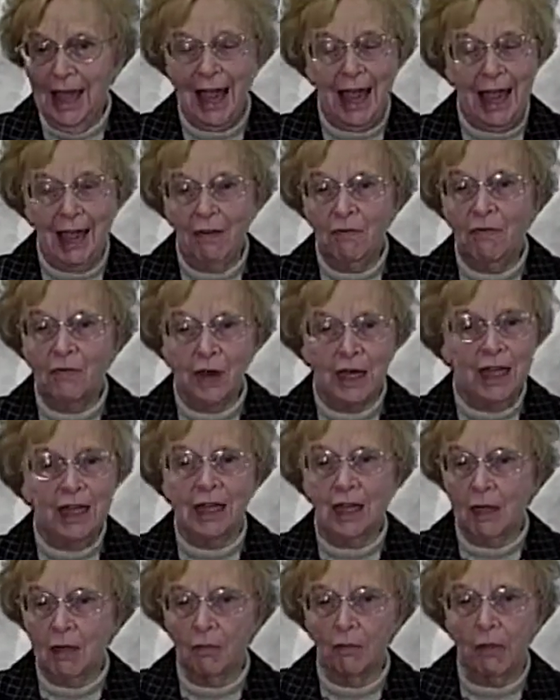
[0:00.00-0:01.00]
Every
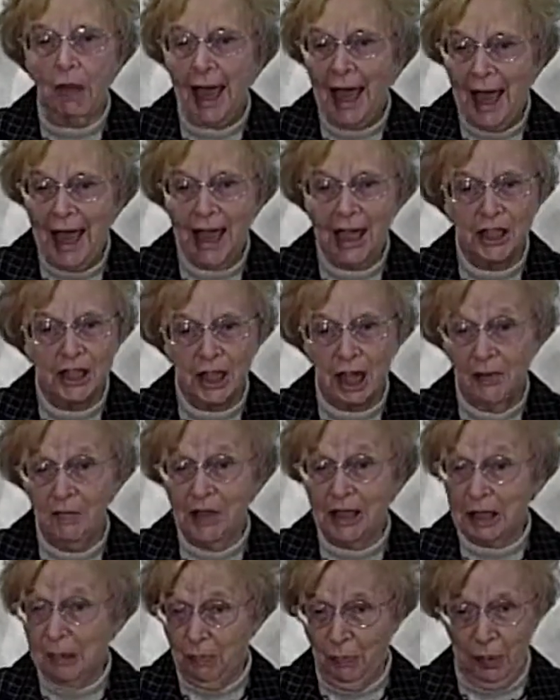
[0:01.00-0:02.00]
page of
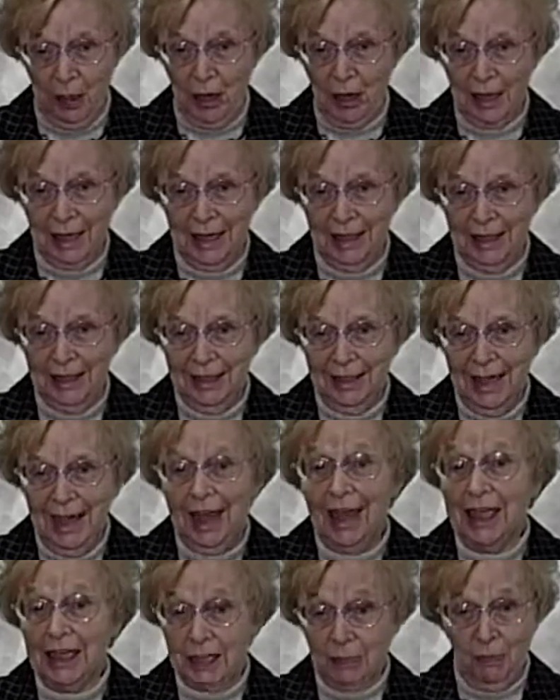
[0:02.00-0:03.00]
this book,
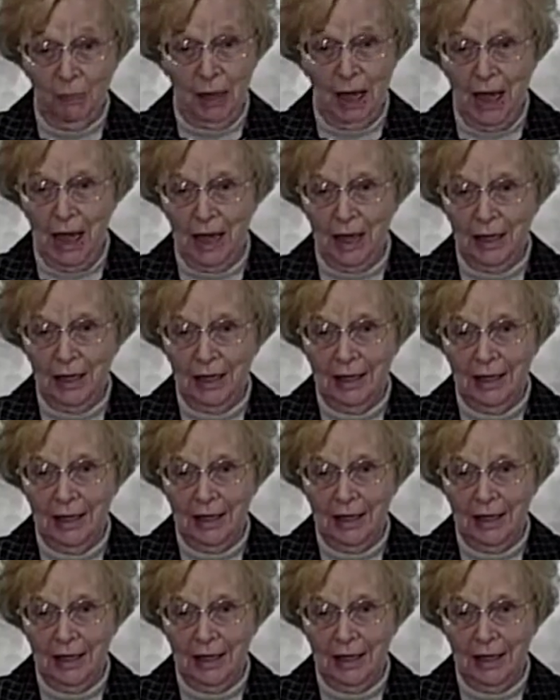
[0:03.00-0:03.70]
his blood